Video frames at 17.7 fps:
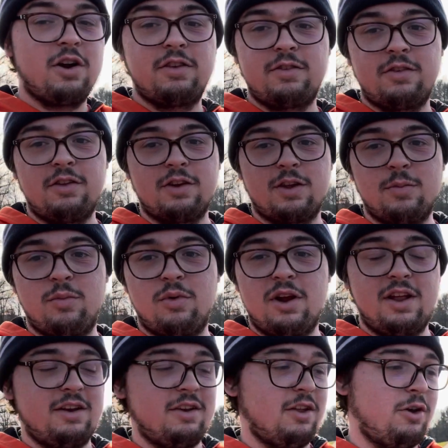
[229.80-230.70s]
to looking
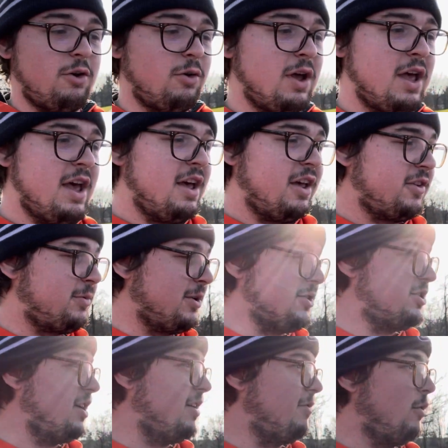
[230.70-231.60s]
brand new,
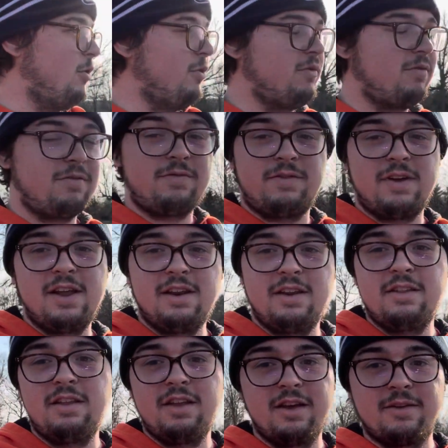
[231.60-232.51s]
especially if you have old
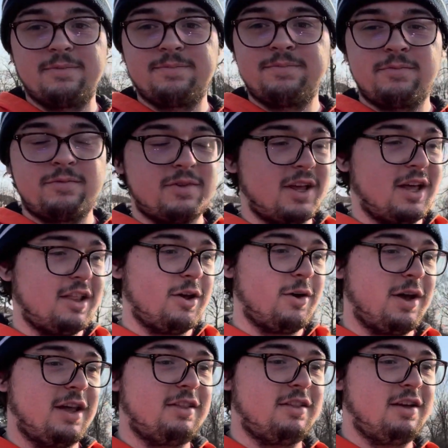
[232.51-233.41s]
faded like yellow
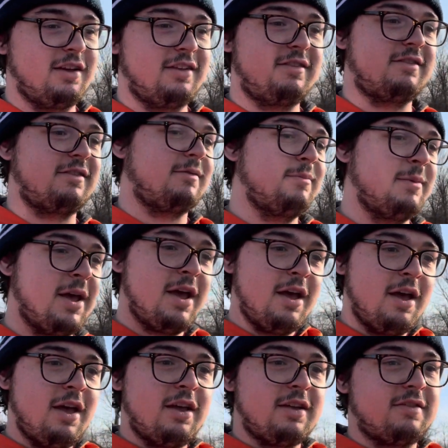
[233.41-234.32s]
headlights.
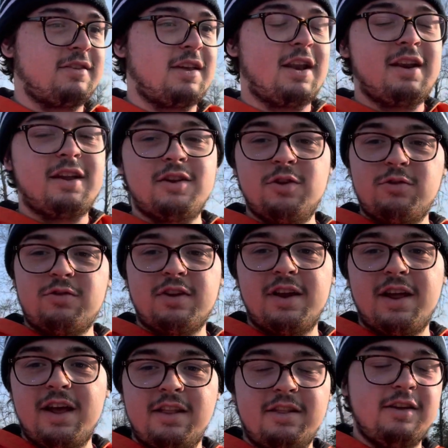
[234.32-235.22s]
Just getting a new set
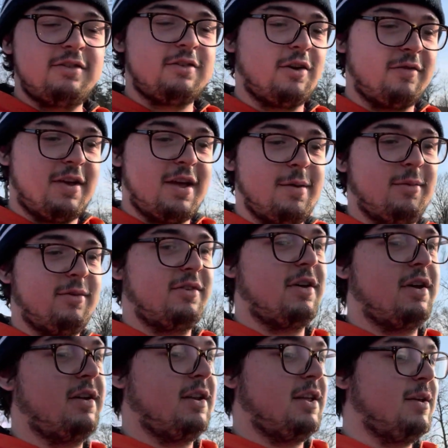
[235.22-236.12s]
of headlights off
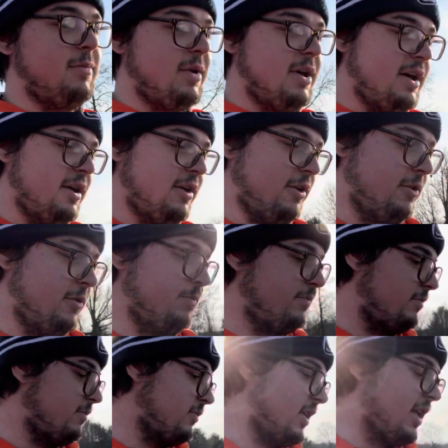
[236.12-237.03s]
Amazon, eBay, or
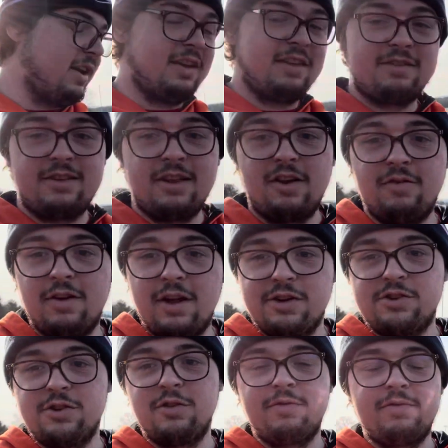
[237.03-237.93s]
getting a set of
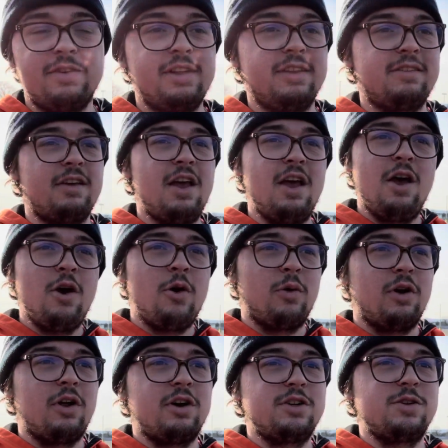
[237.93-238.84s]
retrofits,
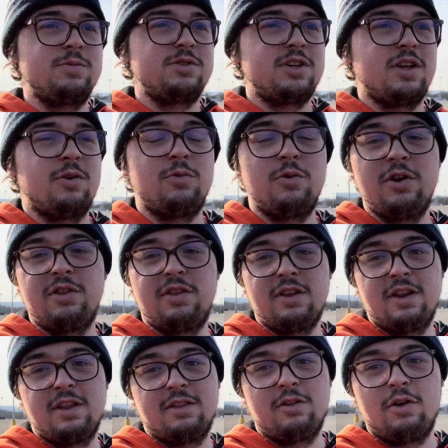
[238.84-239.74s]
100% worth
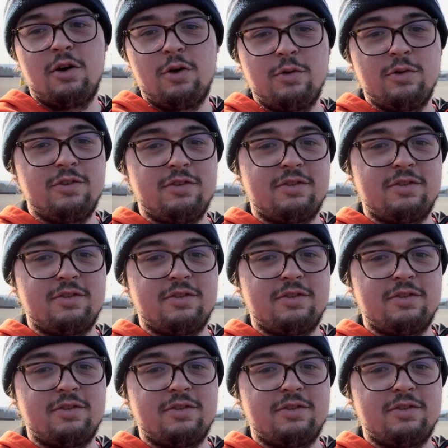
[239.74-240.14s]
it, and they'll always